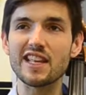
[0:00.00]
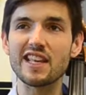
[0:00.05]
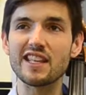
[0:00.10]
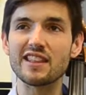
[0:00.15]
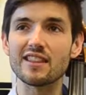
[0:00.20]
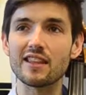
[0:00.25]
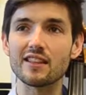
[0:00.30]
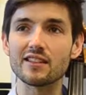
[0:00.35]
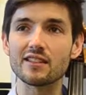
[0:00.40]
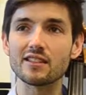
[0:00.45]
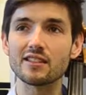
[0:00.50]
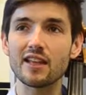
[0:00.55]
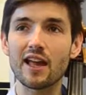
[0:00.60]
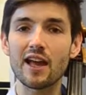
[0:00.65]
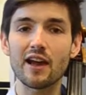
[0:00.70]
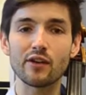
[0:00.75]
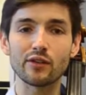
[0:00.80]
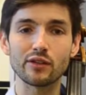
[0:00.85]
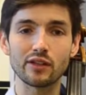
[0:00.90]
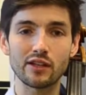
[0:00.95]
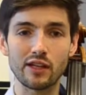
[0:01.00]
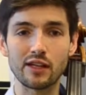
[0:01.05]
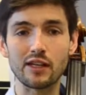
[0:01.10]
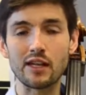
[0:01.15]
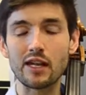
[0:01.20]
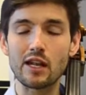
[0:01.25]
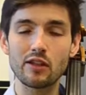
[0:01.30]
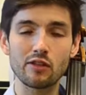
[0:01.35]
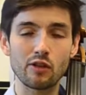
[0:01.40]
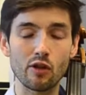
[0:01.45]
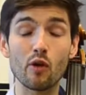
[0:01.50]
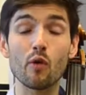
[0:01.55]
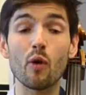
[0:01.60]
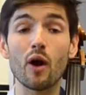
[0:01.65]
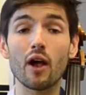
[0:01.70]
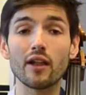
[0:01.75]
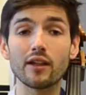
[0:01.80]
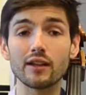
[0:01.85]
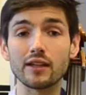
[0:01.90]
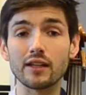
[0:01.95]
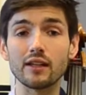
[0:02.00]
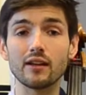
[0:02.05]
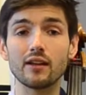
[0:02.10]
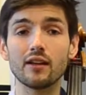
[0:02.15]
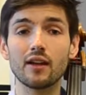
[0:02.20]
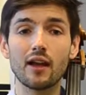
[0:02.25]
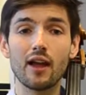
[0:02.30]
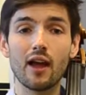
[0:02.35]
in the sound and the quality